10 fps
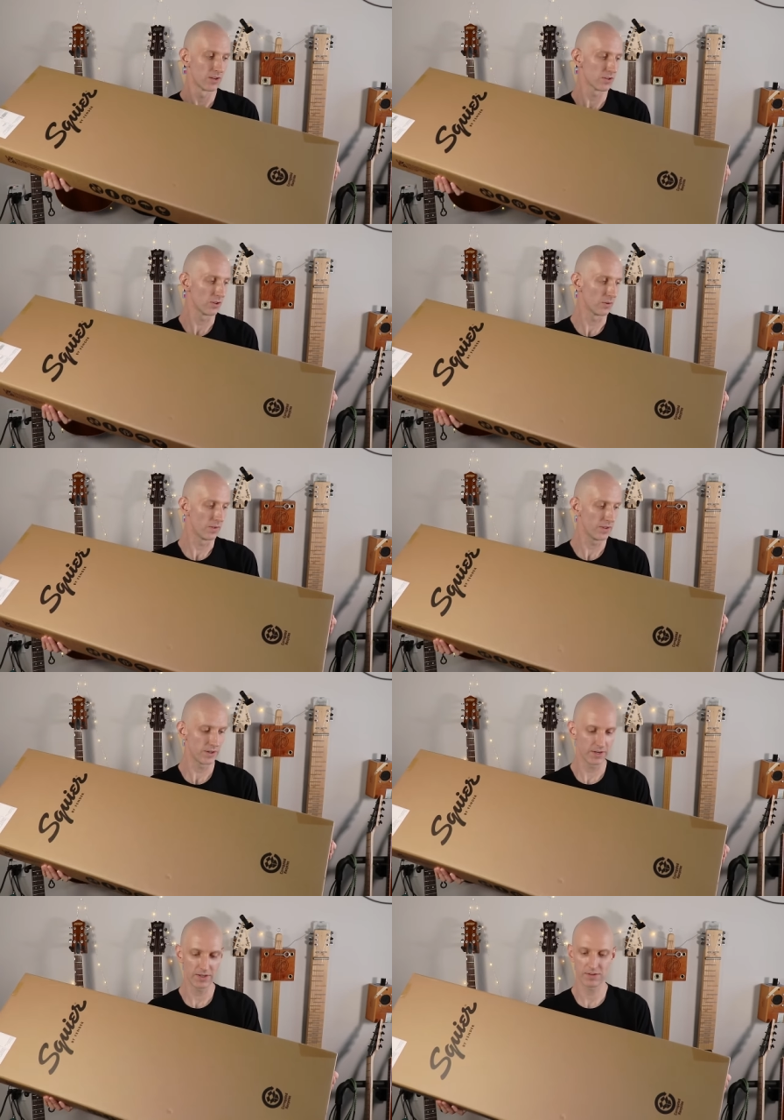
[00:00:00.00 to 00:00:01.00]
So
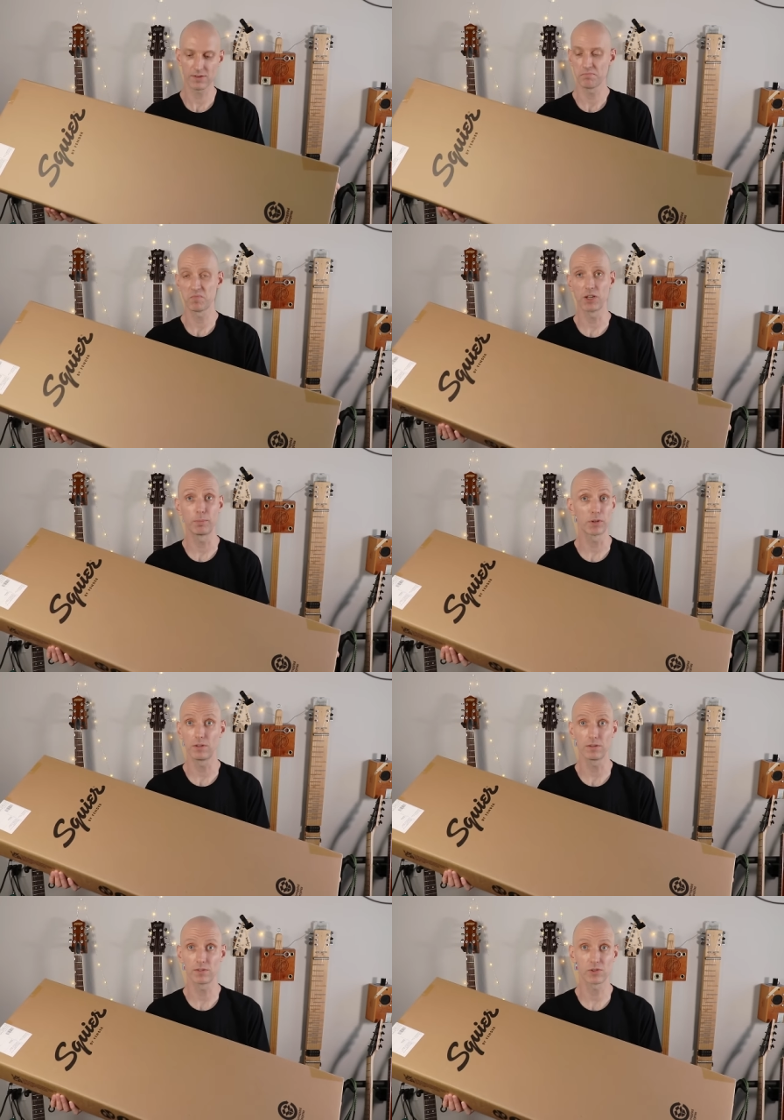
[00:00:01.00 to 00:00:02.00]
there it is,
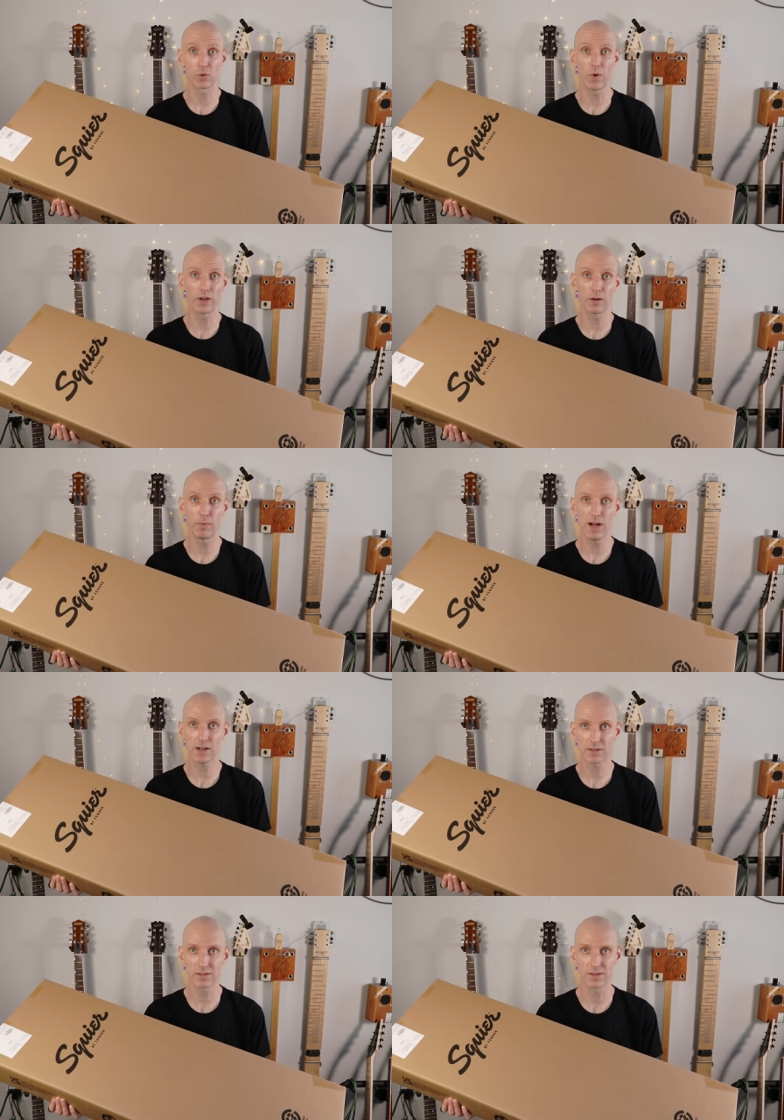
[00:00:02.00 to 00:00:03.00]
typical Squier
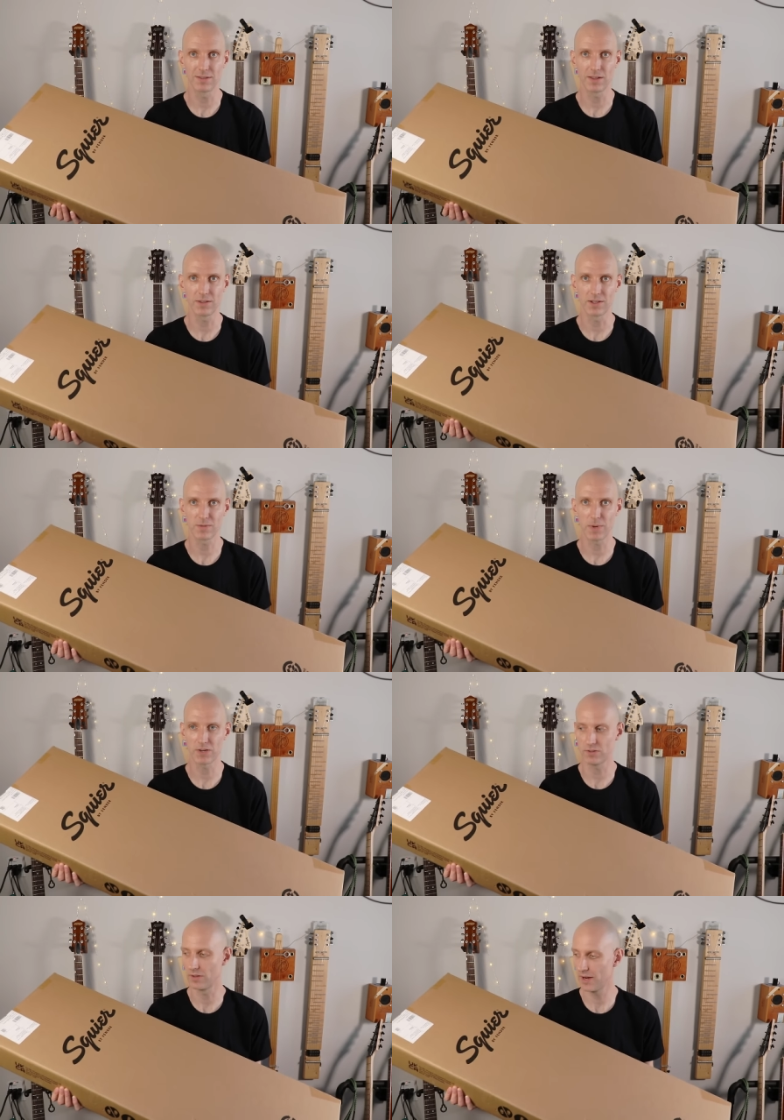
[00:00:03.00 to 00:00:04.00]
box, nothing
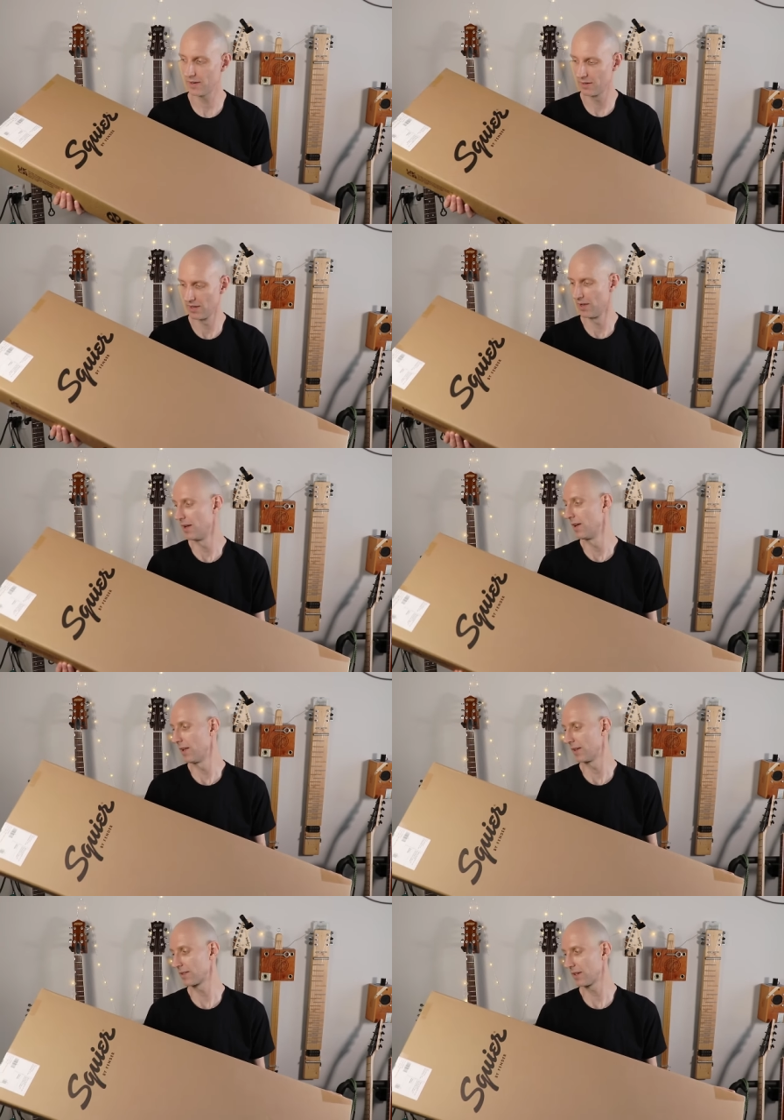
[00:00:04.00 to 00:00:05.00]
special there.
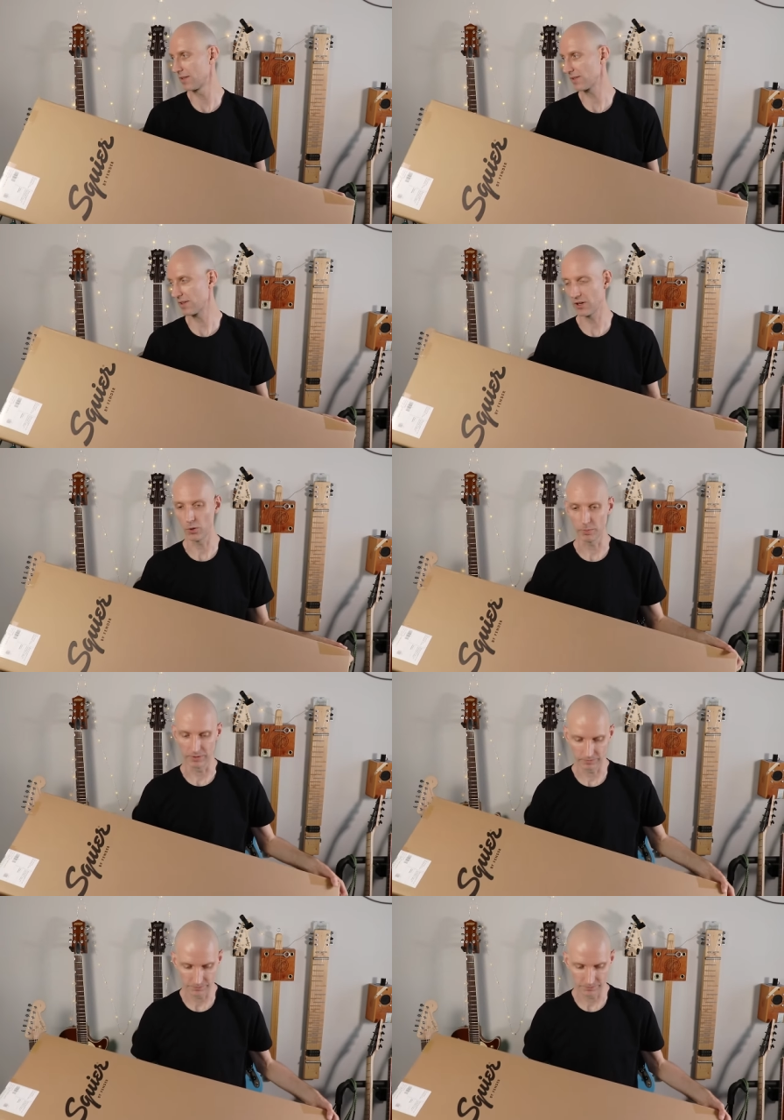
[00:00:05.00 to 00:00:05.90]
Let's get this thing open.